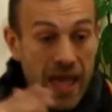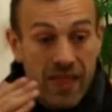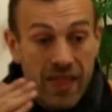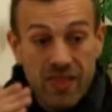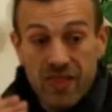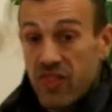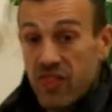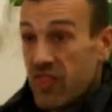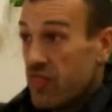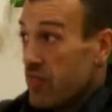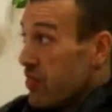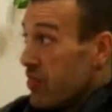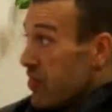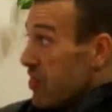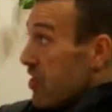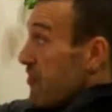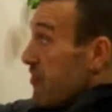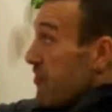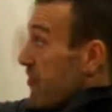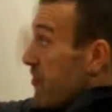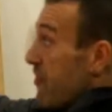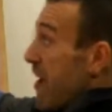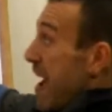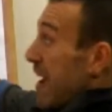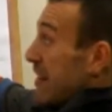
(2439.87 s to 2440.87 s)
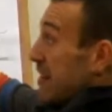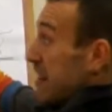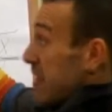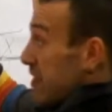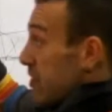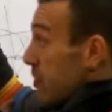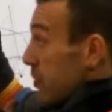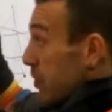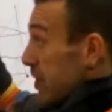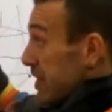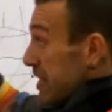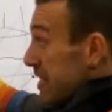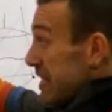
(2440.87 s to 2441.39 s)
And the fact
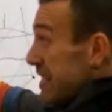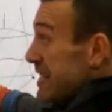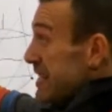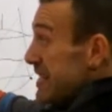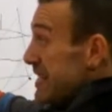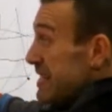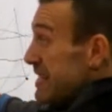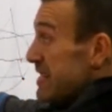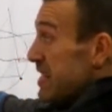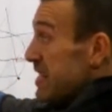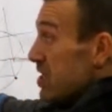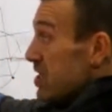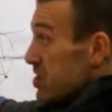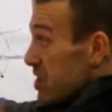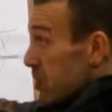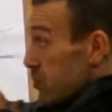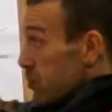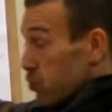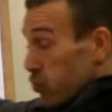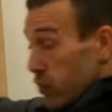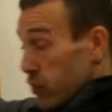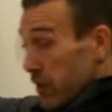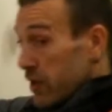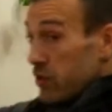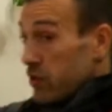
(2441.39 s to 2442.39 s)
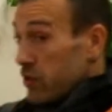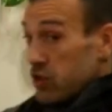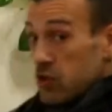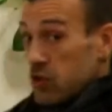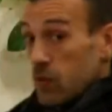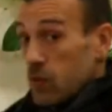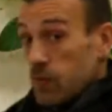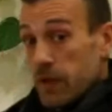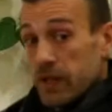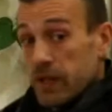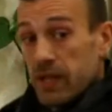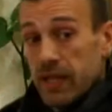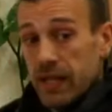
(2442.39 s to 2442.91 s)
that there is some real
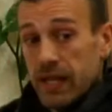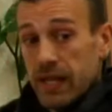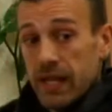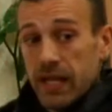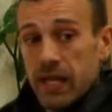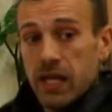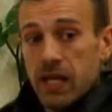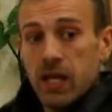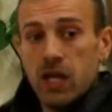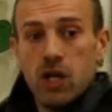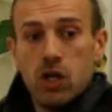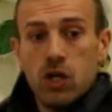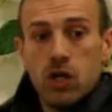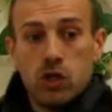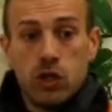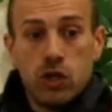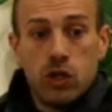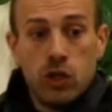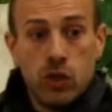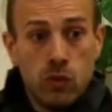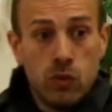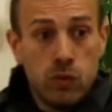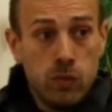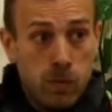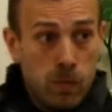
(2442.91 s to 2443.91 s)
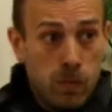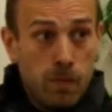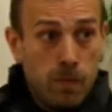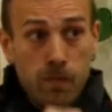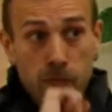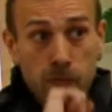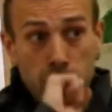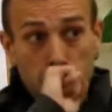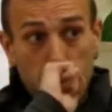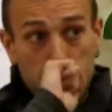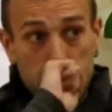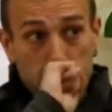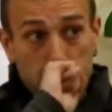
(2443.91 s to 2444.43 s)
stability to
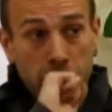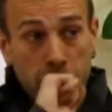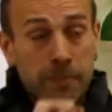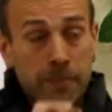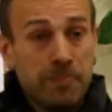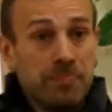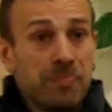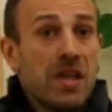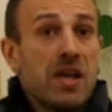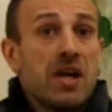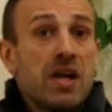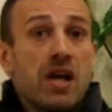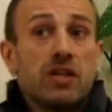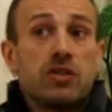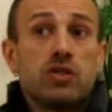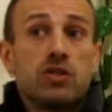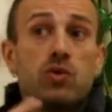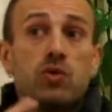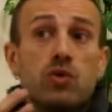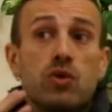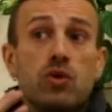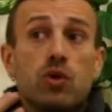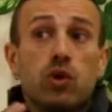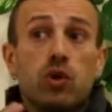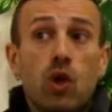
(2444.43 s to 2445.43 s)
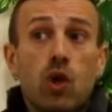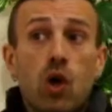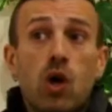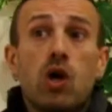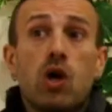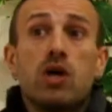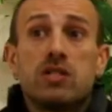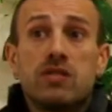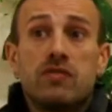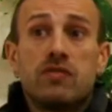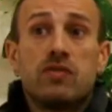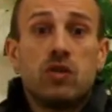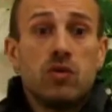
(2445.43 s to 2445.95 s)
the
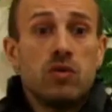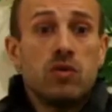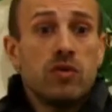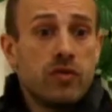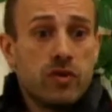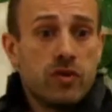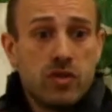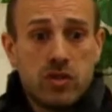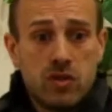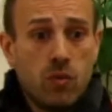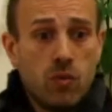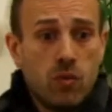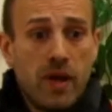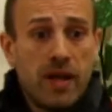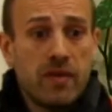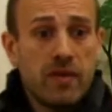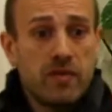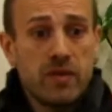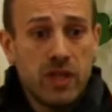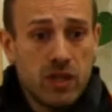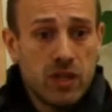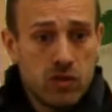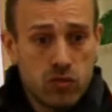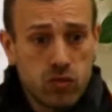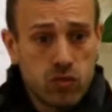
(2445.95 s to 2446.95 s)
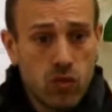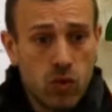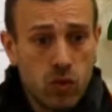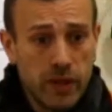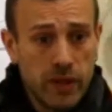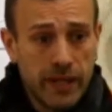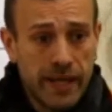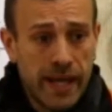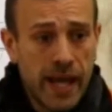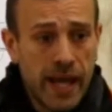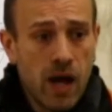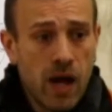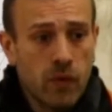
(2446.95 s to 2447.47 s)
laws of the universe, the way everything's
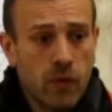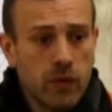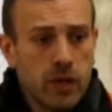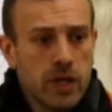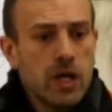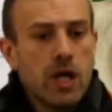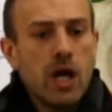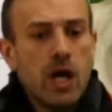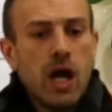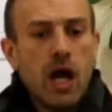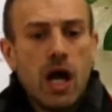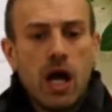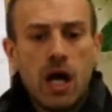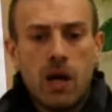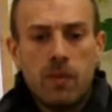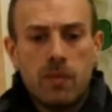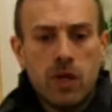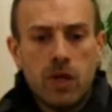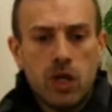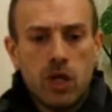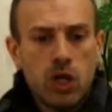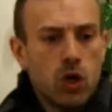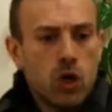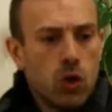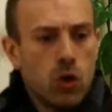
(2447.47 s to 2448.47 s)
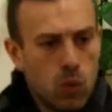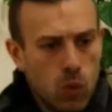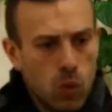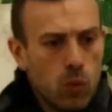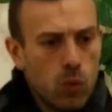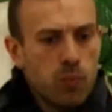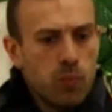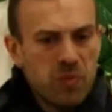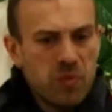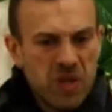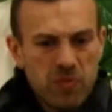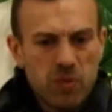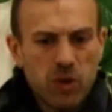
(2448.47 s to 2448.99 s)
rolling out, you know,
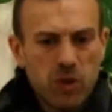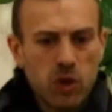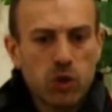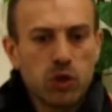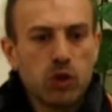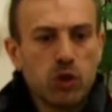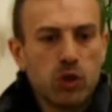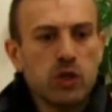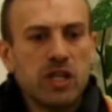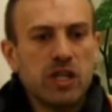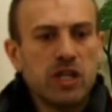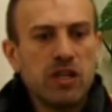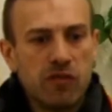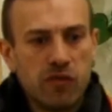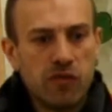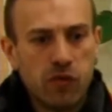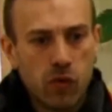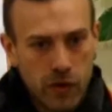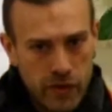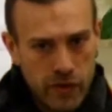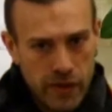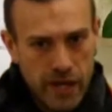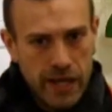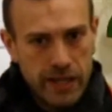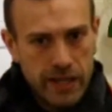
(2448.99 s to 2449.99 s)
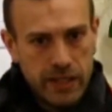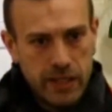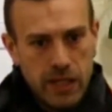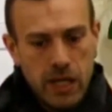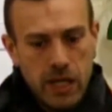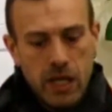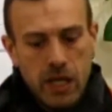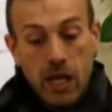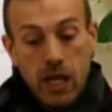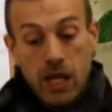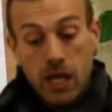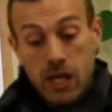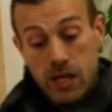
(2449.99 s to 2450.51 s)
people are looking for that.
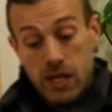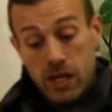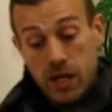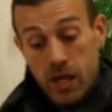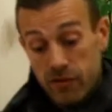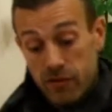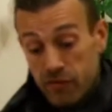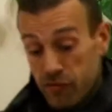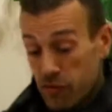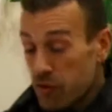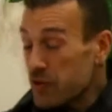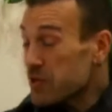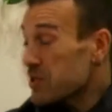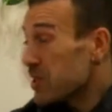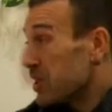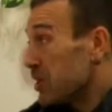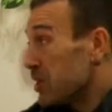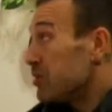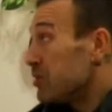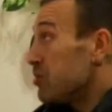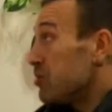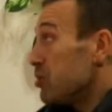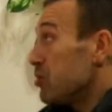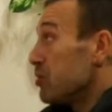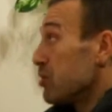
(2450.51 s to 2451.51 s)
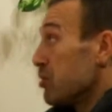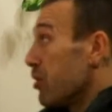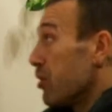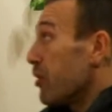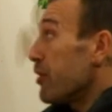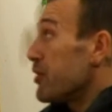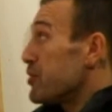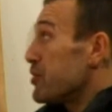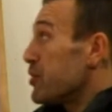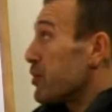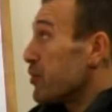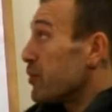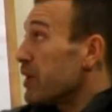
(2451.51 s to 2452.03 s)
Unfortunately, to a
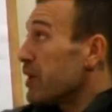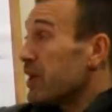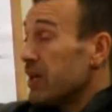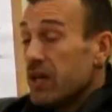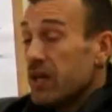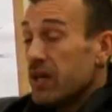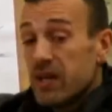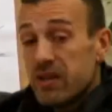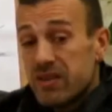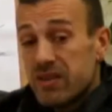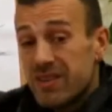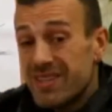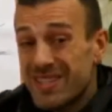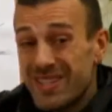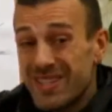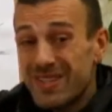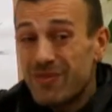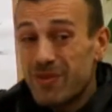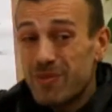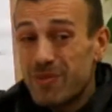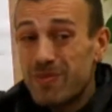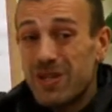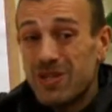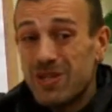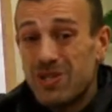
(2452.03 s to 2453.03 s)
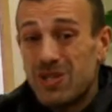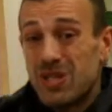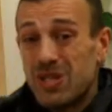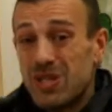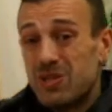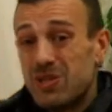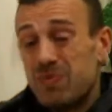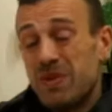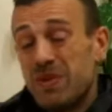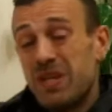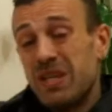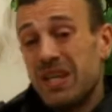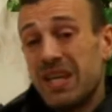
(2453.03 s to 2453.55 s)
large degree, this
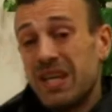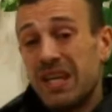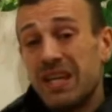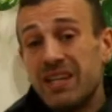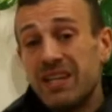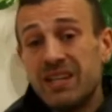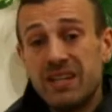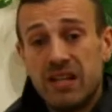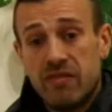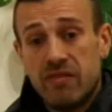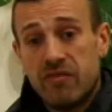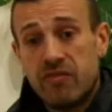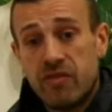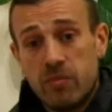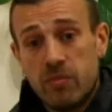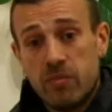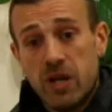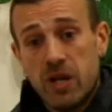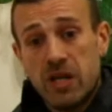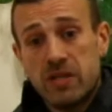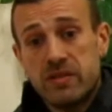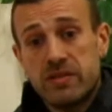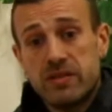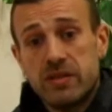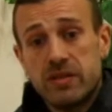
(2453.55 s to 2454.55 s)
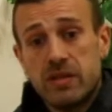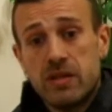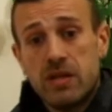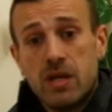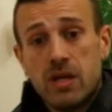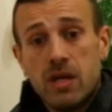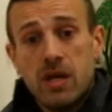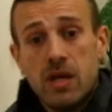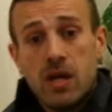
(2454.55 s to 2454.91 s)
information is being hidden from us.